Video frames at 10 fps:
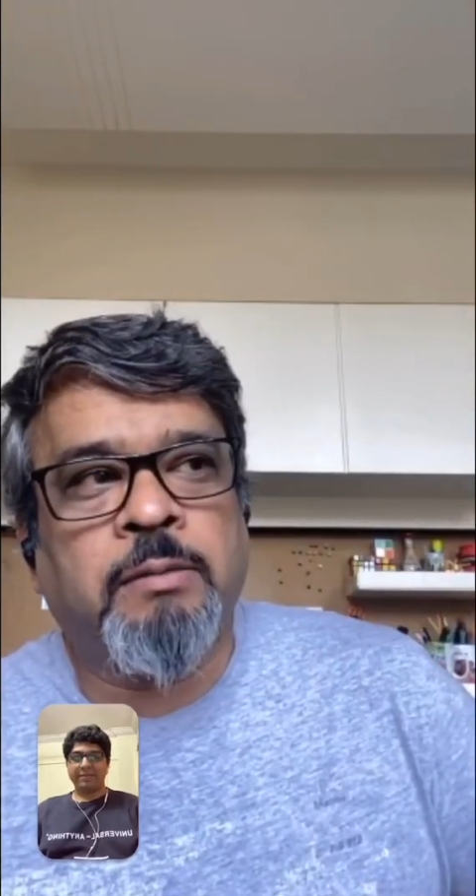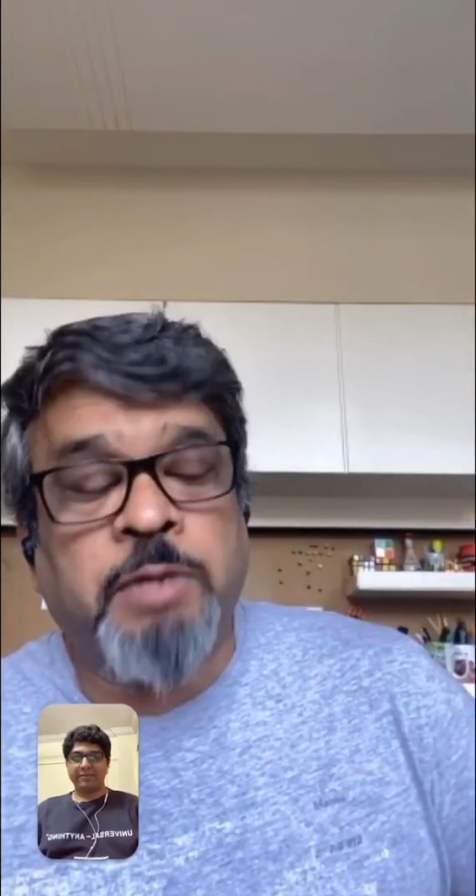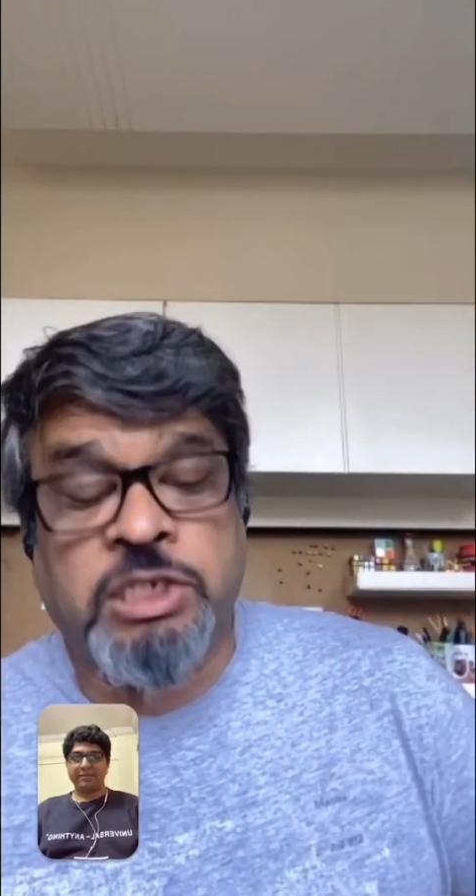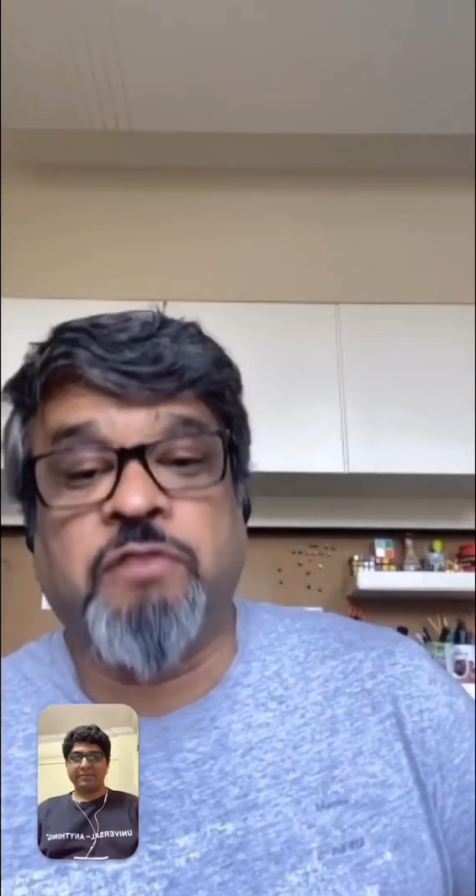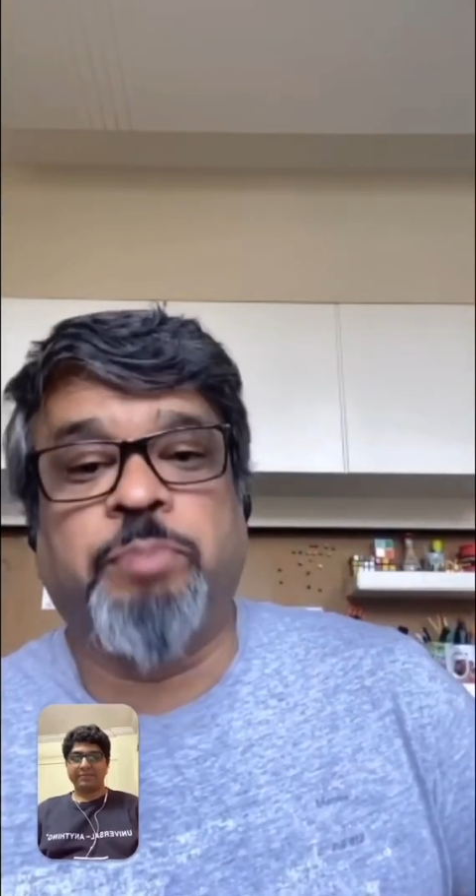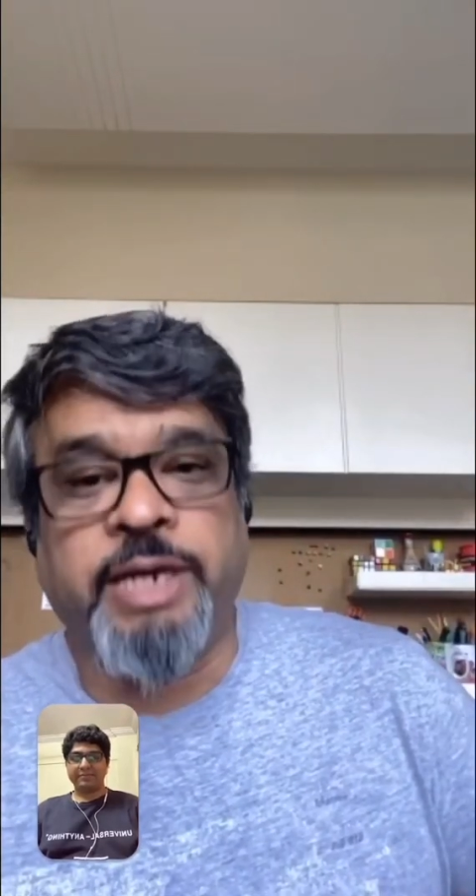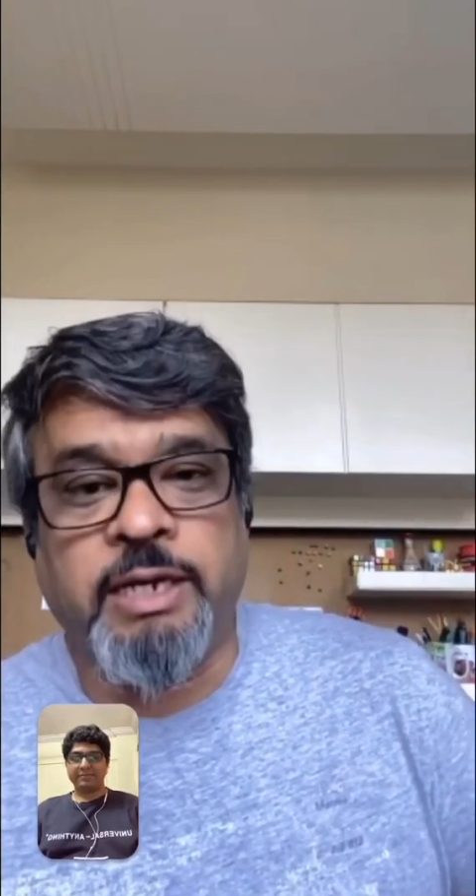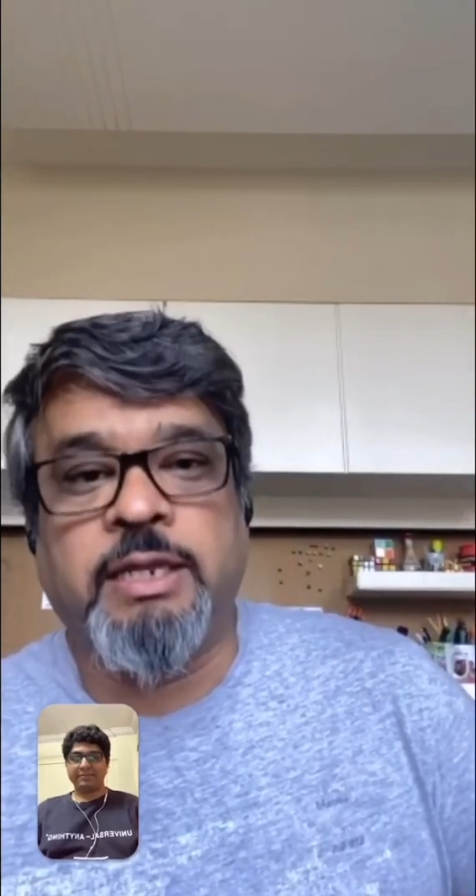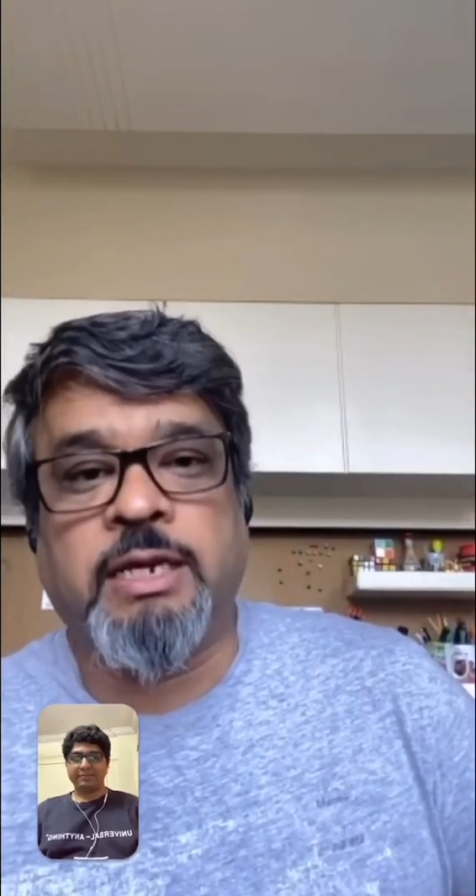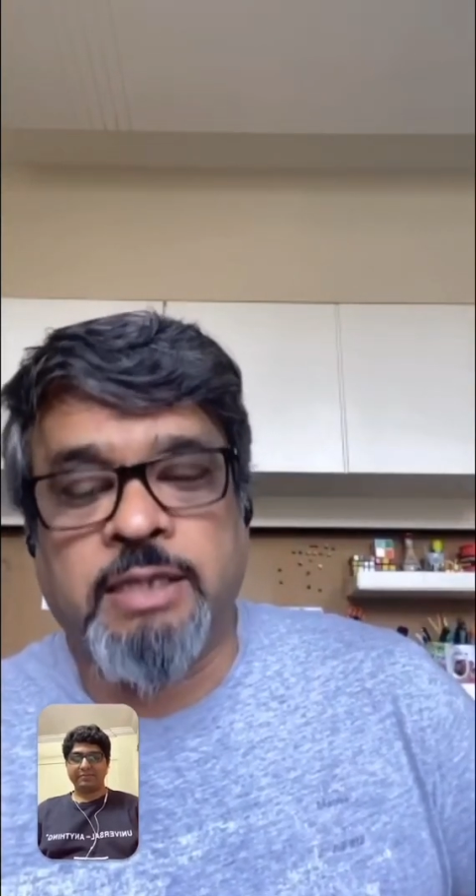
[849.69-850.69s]
they will offer
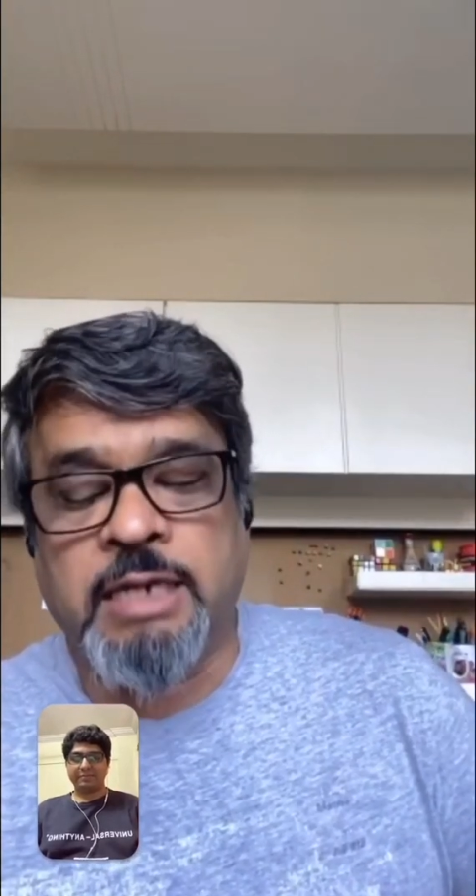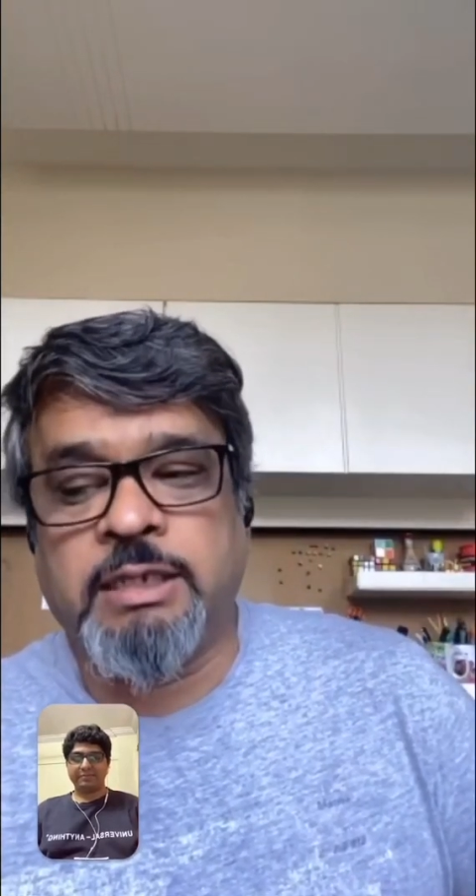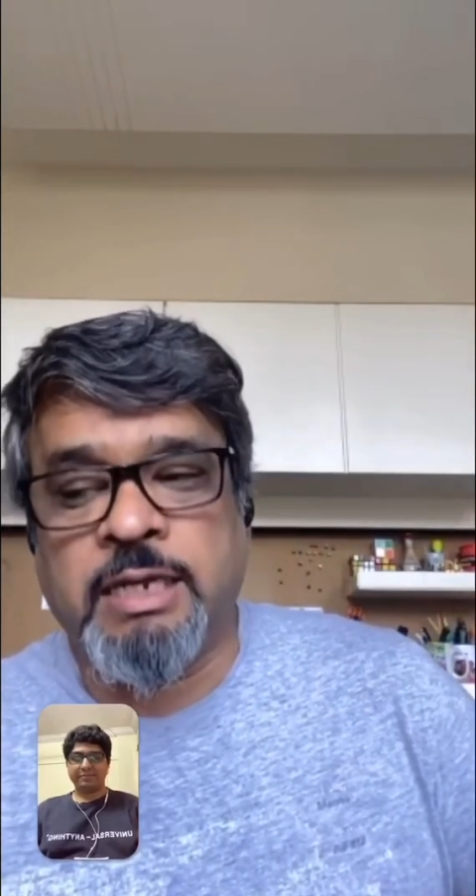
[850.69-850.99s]
to people.